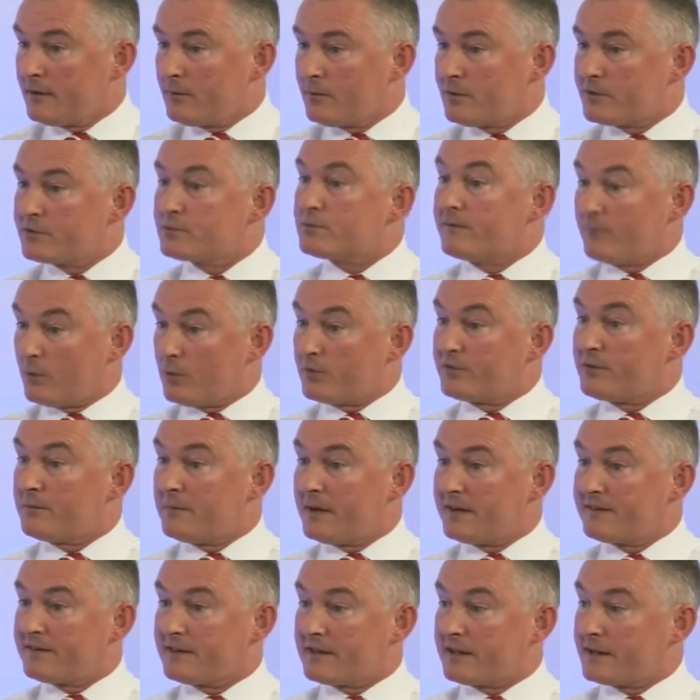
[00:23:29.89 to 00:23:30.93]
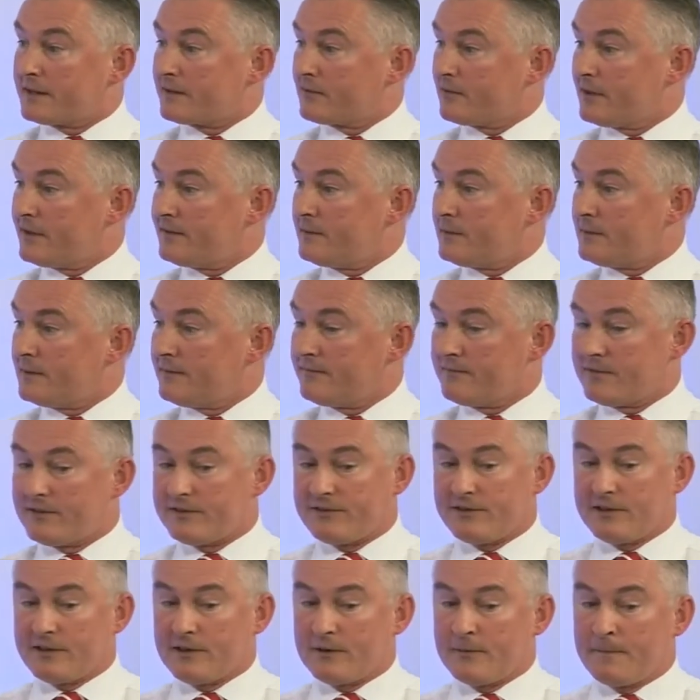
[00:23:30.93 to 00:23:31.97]
which we've automatically created within
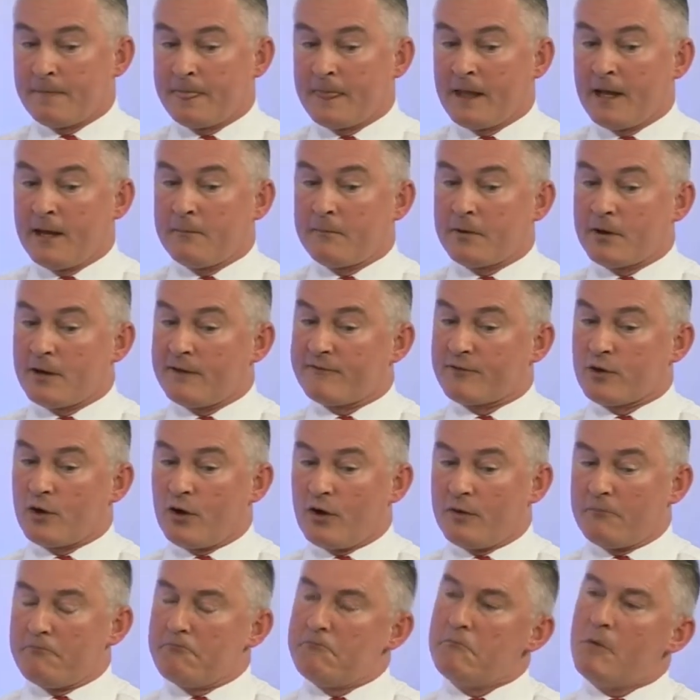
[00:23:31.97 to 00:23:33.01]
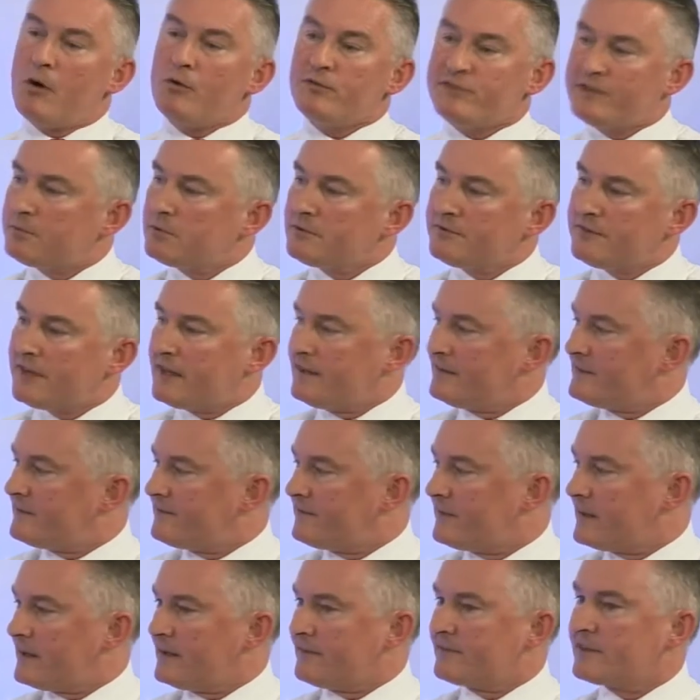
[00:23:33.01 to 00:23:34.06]
Visio, but I've got multiple data
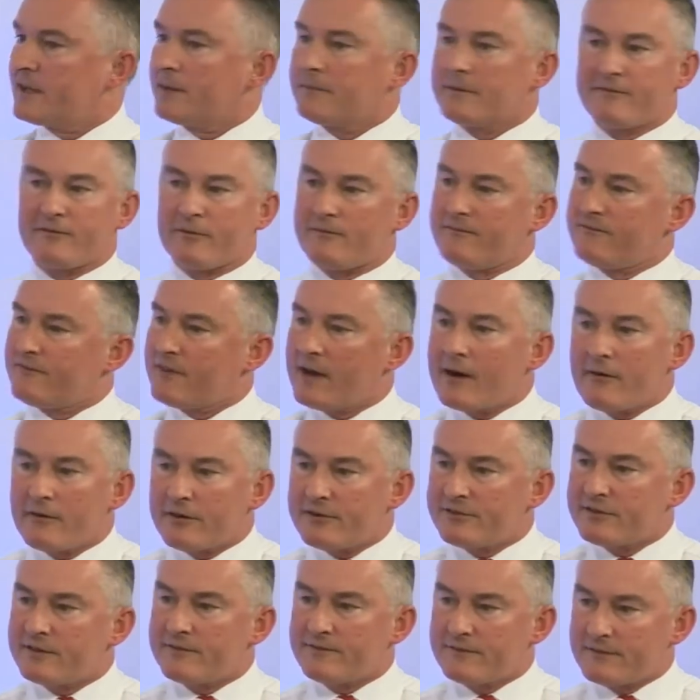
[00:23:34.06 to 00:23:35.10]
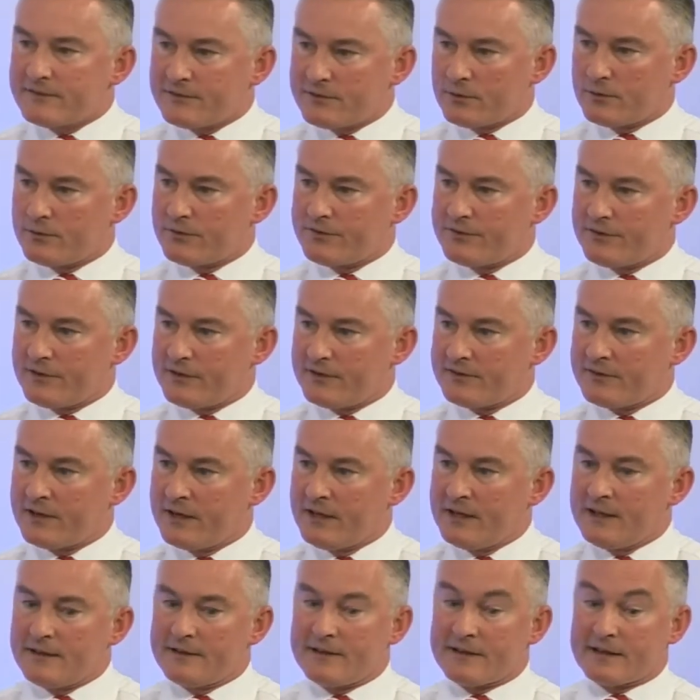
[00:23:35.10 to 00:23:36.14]
feeds coming from various different sources
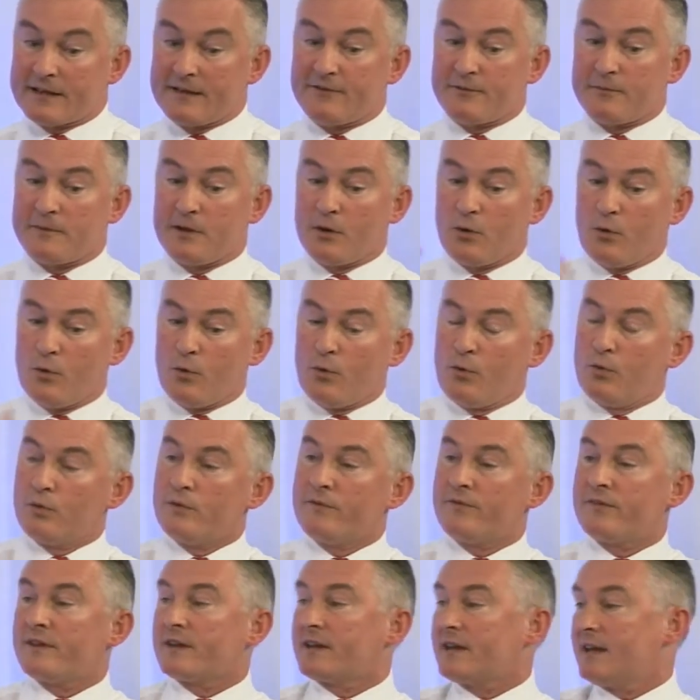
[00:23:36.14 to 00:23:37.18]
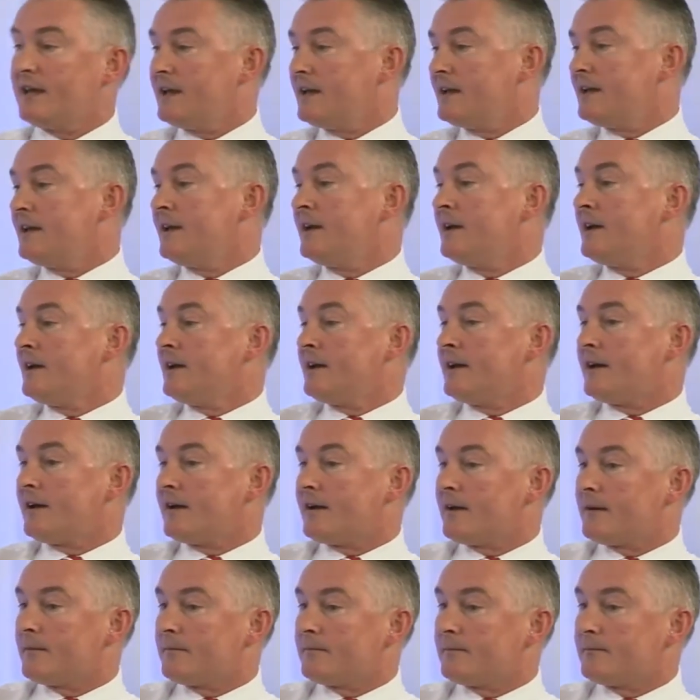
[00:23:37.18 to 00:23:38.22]
that gives me all of the key
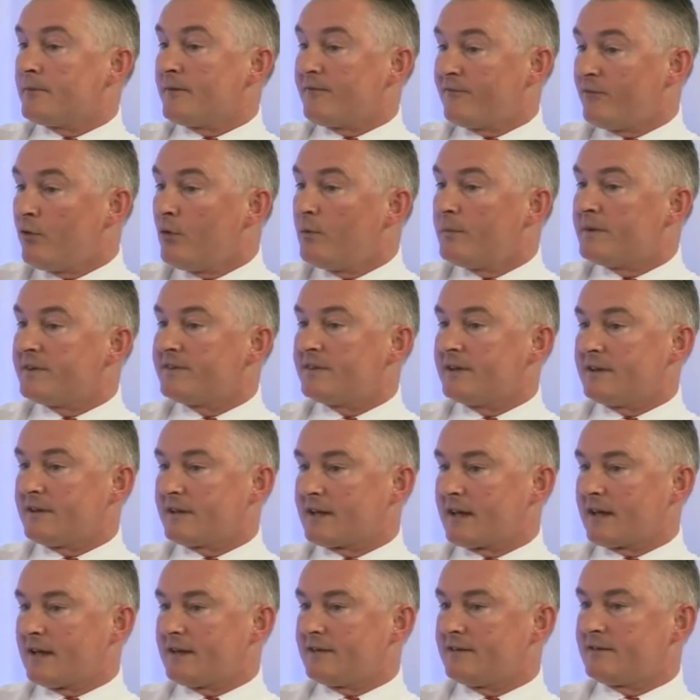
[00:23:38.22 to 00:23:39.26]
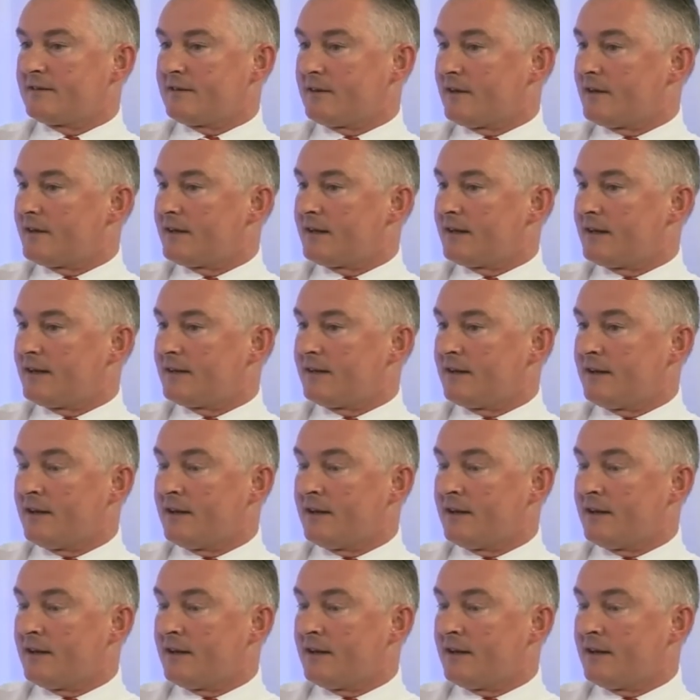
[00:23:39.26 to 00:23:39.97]
performance indicators that I need.